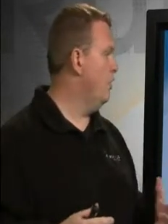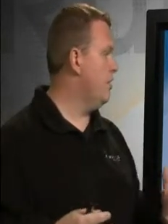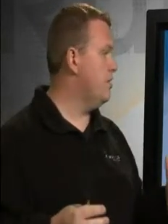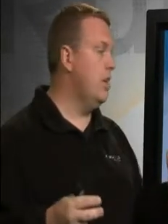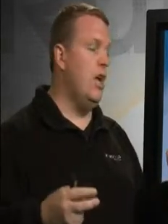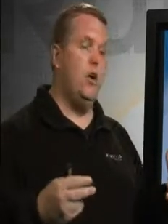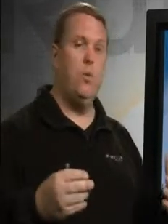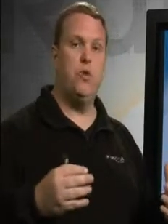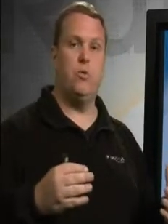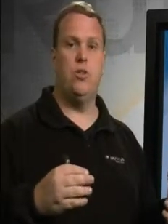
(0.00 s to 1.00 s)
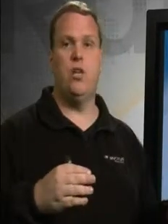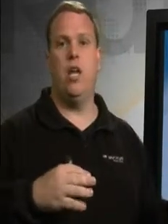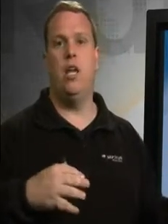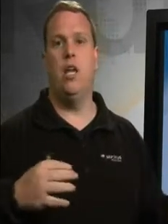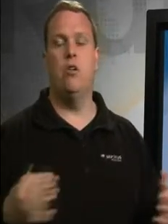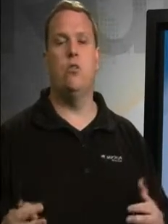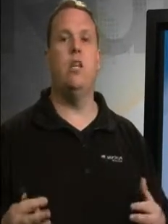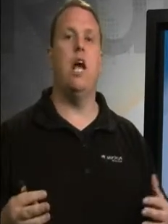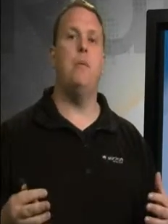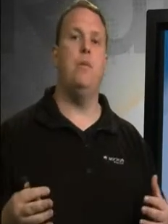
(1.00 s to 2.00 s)
which will say, here's the IP
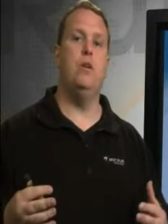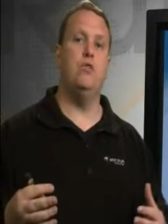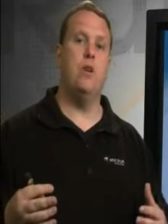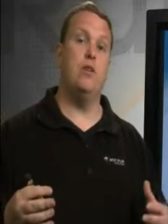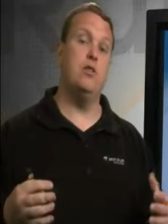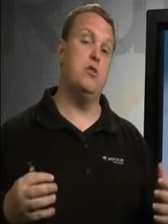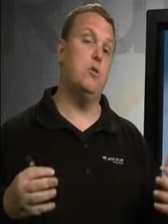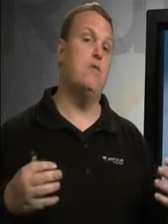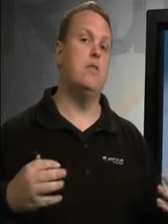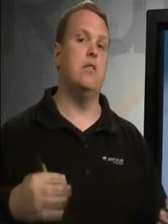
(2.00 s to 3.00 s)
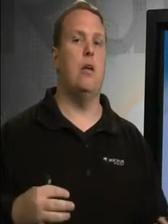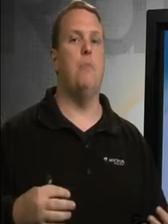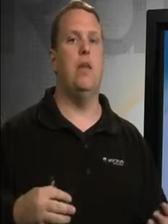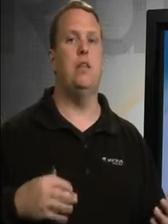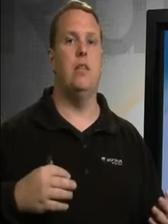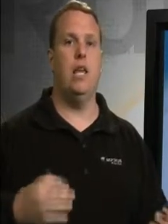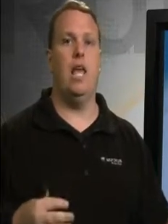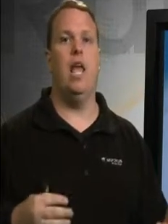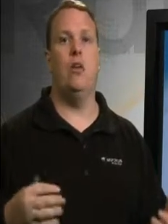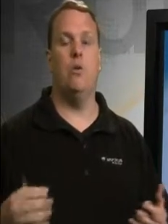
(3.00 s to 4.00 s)
addresses or even subnets that can or
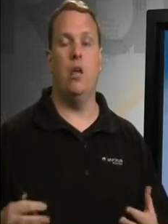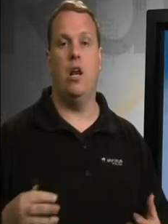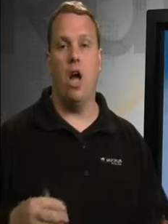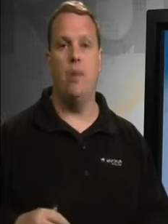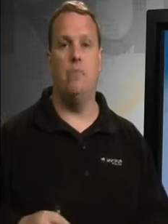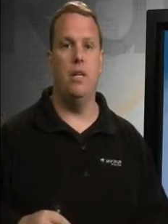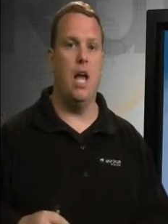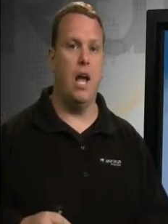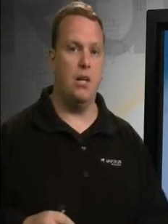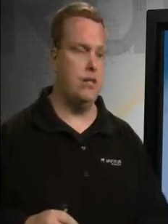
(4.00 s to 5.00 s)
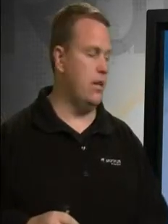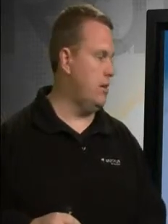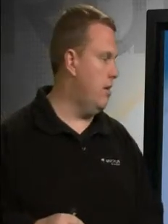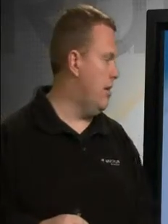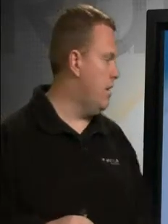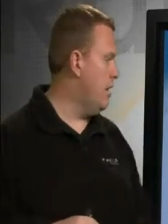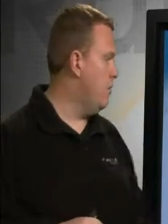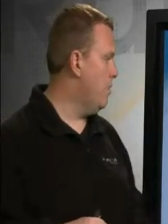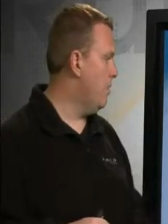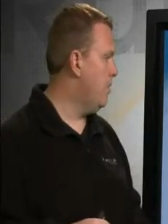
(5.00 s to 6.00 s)
cannot be accessed on that network.
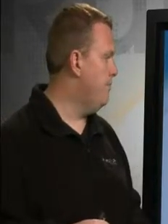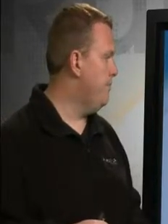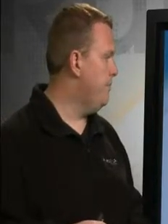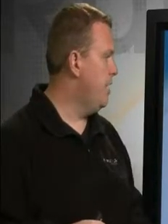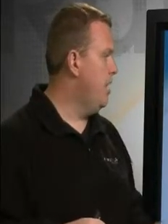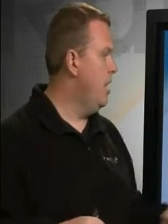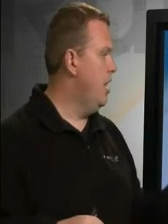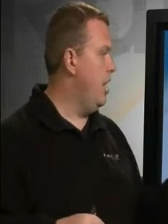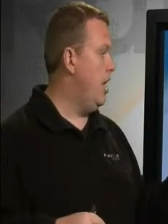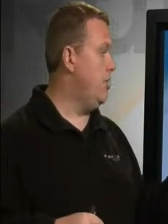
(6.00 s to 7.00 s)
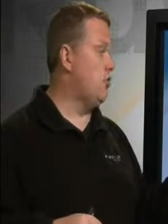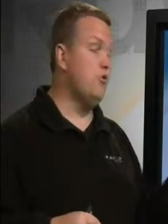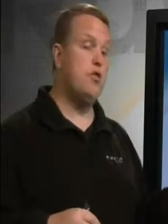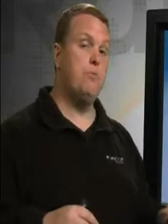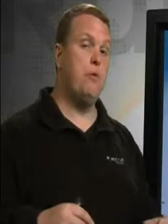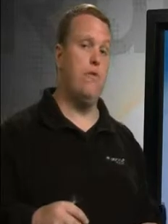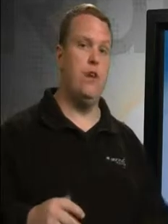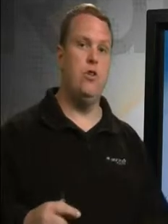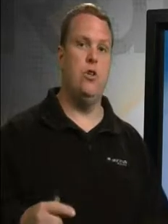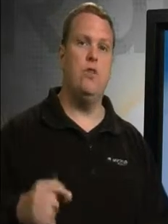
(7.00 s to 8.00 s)
Intrusion prevention, if
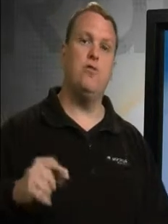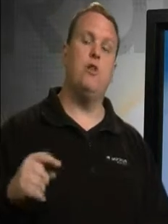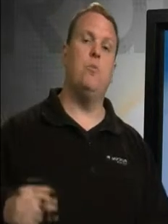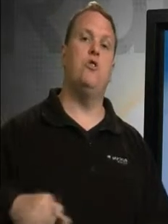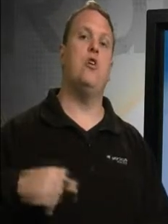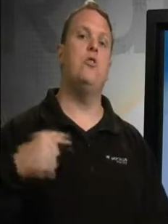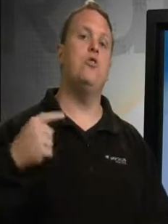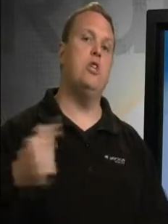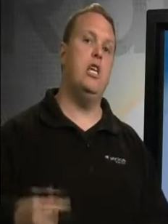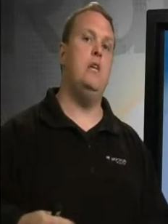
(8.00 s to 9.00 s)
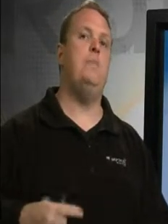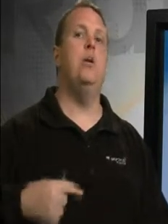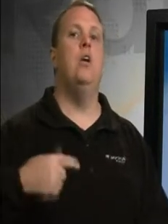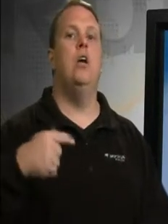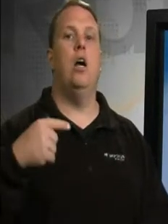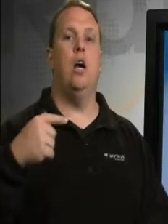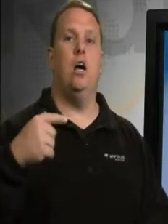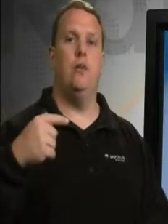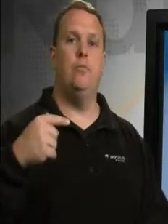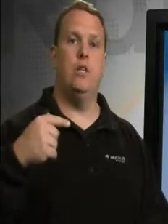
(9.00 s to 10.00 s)
someone tries to keep
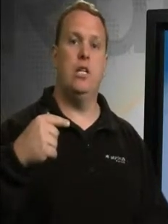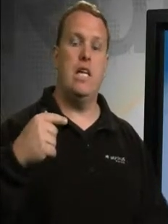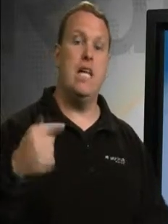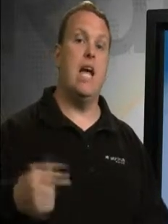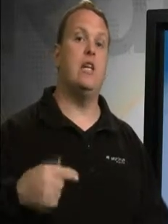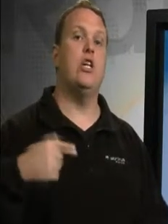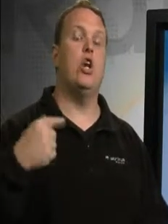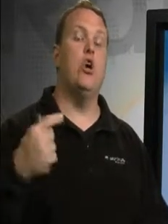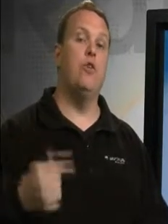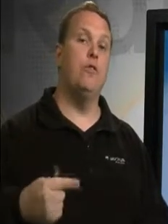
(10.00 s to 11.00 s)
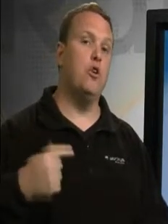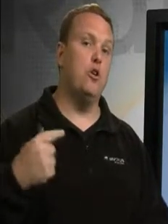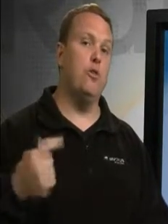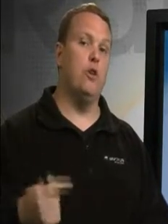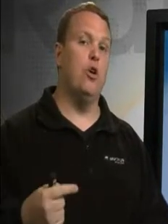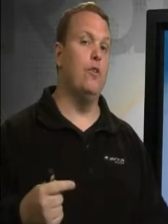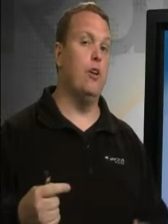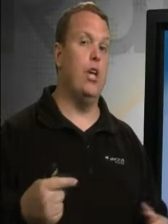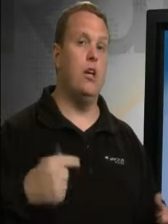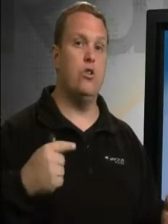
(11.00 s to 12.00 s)
connecting over and over and over again,
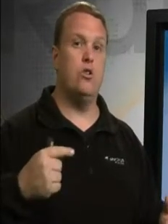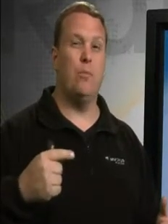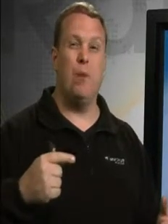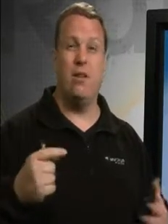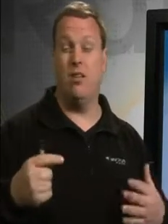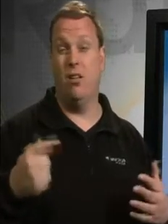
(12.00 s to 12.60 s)
and basically like if they're